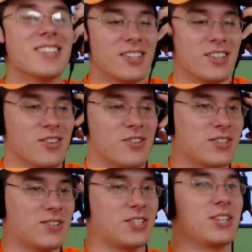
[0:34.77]
You can
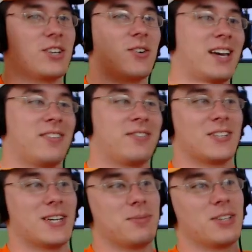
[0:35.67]
do a show after
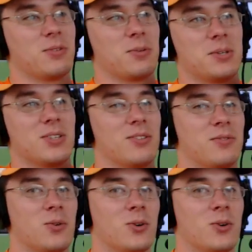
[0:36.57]
I'm done with Persona 4.